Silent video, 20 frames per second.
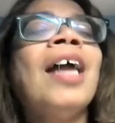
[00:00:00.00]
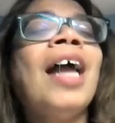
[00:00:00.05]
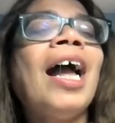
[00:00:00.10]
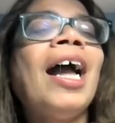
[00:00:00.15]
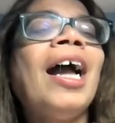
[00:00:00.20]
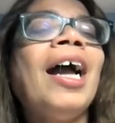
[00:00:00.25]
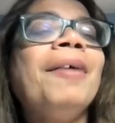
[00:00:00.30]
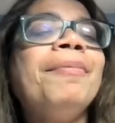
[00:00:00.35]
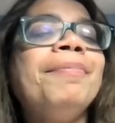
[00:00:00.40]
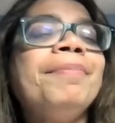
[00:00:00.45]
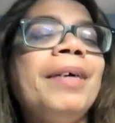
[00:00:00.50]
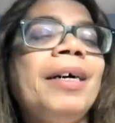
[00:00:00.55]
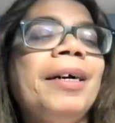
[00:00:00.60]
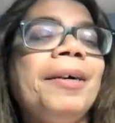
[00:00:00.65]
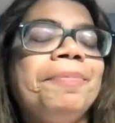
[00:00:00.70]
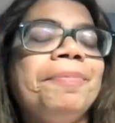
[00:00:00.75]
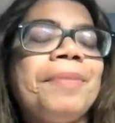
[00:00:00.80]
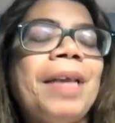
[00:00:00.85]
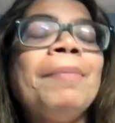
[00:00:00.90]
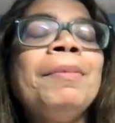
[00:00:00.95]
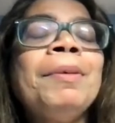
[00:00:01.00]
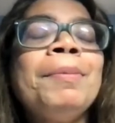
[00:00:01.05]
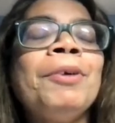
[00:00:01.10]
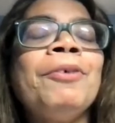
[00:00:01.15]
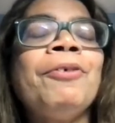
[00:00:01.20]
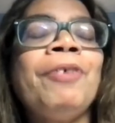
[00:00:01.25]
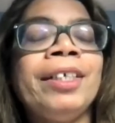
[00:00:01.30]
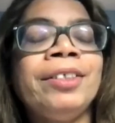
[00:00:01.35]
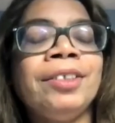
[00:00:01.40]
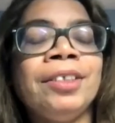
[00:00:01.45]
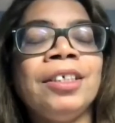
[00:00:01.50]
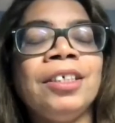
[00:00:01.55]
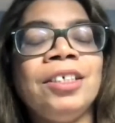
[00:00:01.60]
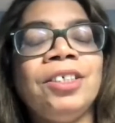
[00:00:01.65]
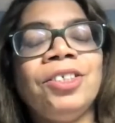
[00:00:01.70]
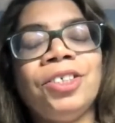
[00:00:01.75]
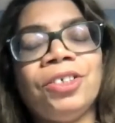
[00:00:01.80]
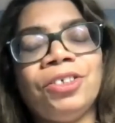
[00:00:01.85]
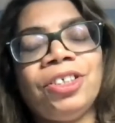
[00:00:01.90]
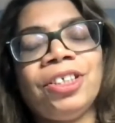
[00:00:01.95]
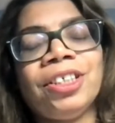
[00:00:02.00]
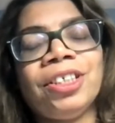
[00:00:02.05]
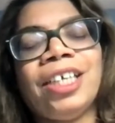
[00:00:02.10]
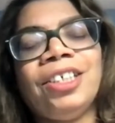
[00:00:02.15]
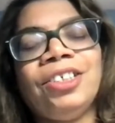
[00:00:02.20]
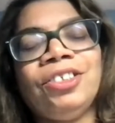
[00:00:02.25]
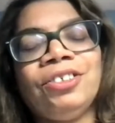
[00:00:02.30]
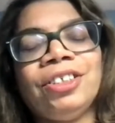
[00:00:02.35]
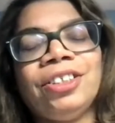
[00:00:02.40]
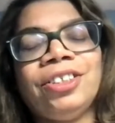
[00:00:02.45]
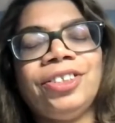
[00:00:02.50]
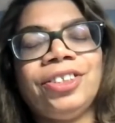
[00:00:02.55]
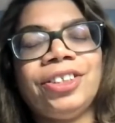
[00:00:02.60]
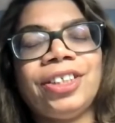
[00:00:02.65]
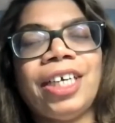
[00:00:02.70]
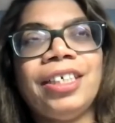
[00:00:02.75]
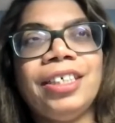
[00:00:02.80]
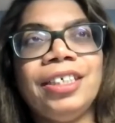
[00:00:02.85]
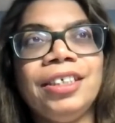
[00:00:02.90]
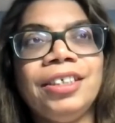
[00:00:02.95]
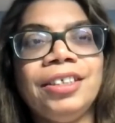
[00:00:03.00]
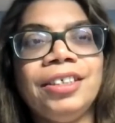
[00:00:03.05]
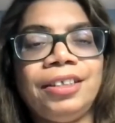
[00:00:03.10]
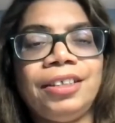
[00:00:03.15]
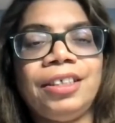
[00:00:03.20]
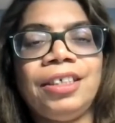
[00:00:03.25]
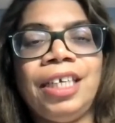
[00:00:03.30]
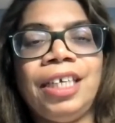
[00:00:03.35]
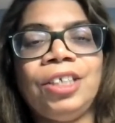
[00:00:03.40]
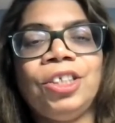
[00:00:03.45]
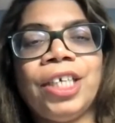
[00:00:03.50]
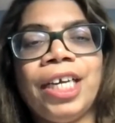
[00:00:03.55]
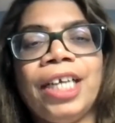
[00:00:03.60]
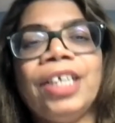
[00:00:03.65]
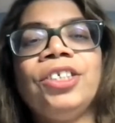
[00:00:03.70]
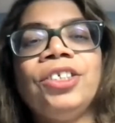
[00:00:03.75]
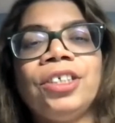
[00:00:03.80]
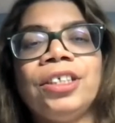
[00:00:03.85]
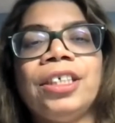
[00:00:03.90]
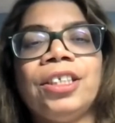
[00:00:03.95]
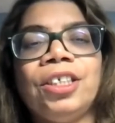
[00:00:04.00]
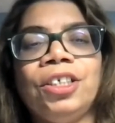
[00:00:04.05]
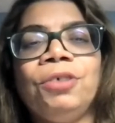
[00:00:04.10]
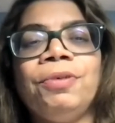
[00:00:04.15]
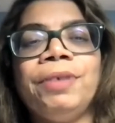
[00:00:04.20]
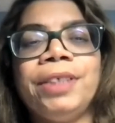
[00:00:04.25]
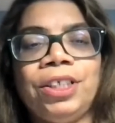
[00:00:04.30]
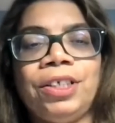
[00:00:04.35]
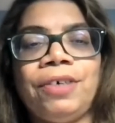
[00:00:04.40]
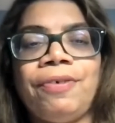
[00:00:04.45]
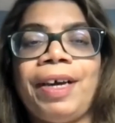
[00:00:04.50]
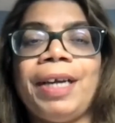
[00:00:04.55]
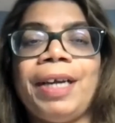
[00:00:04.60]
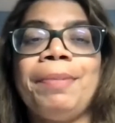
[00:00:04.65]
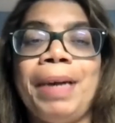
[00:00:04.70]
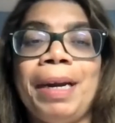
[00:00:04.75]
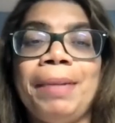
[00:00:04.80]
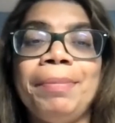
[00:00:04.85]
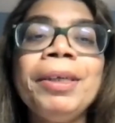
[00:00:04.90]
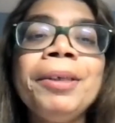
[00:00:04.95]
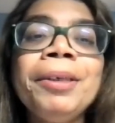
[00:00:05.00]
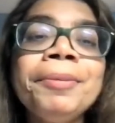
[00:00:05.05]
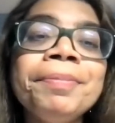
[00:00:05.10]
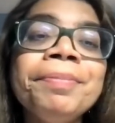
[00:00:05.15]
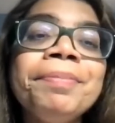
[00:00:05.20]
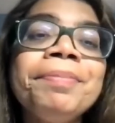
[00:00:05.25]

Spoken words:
I'm a professor in social cultural studies in education at the University of Alabama.